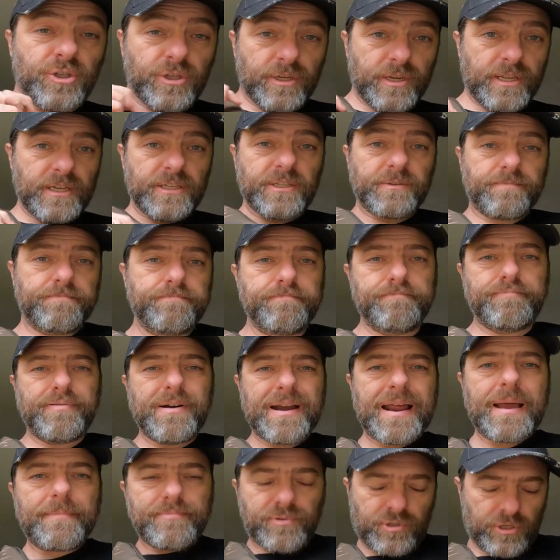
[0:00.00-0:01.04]
This
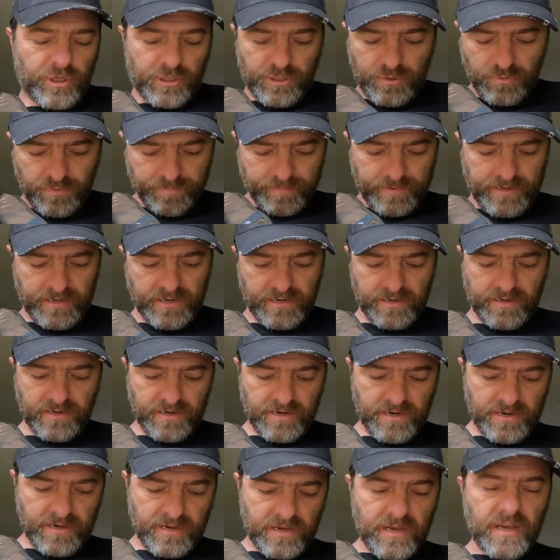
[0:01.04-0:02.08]
perhaps could do with being
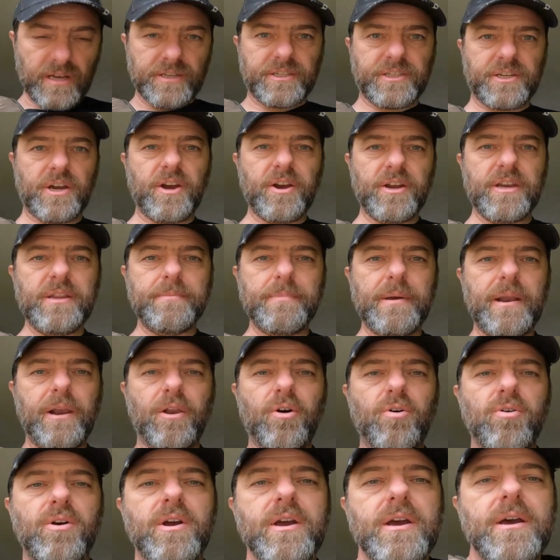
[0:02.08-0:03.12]
a tiny bit
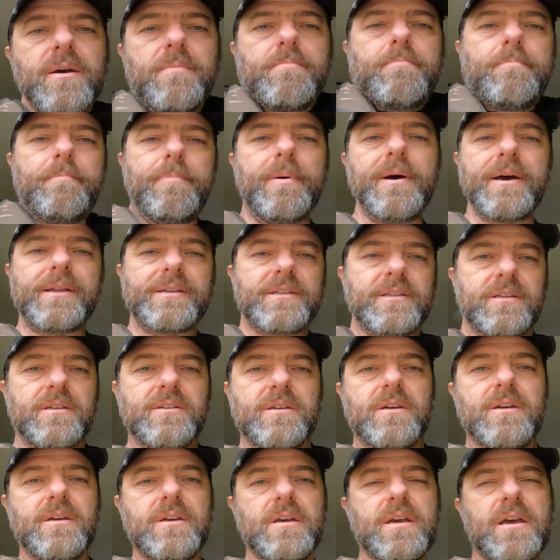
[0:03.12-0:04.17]
longer, but
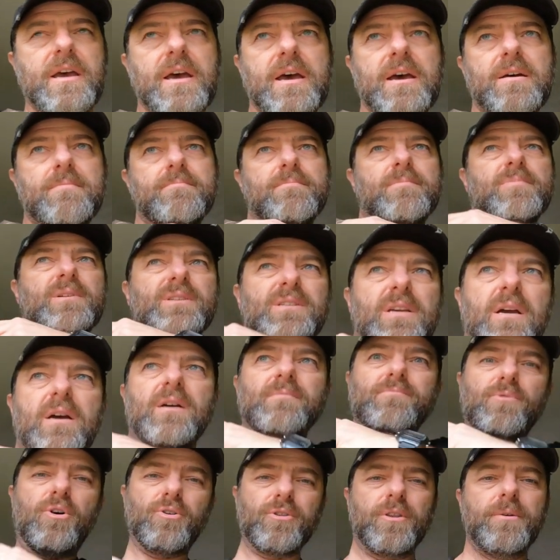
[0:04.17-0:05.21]
because
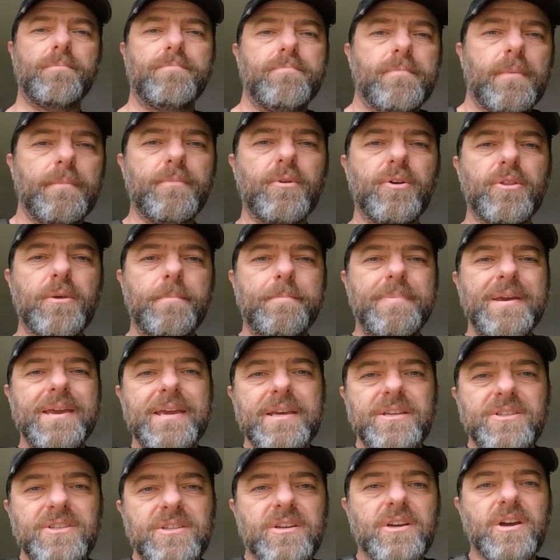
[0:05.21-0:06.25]
I'm not the
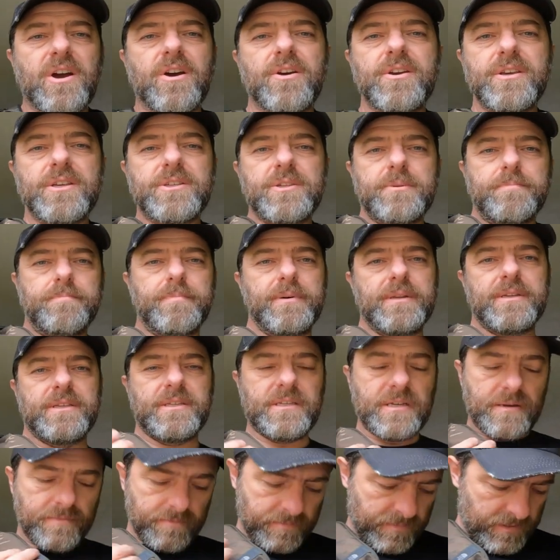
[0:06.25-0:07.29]
biggest guys,
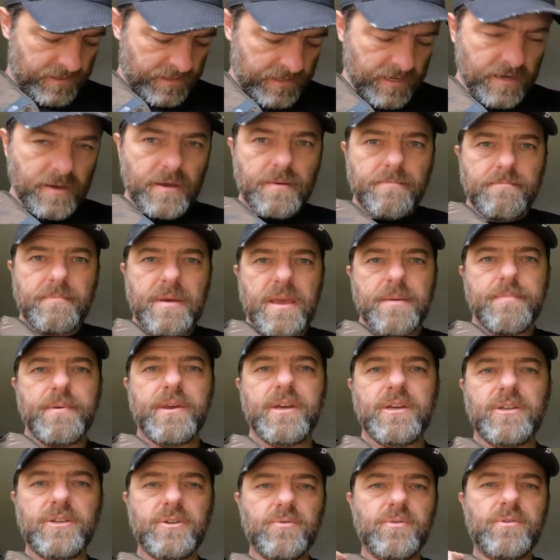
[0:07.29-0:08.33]
but maybe
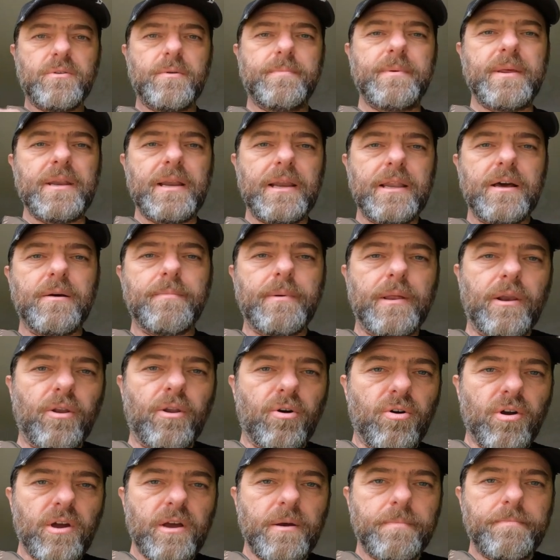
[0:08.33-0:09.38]
could do with it being a little bit
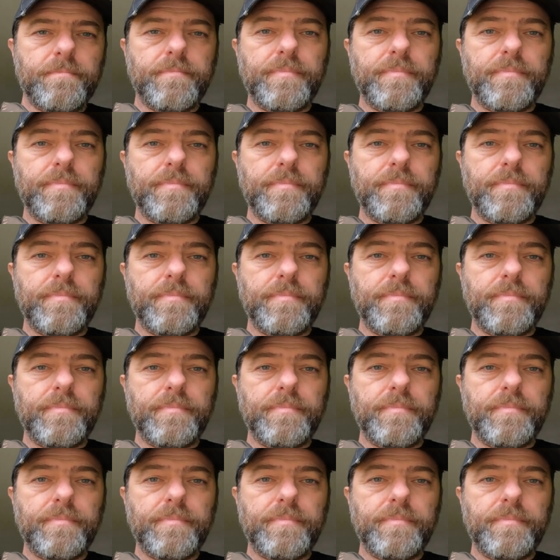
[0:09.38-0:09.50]
longer.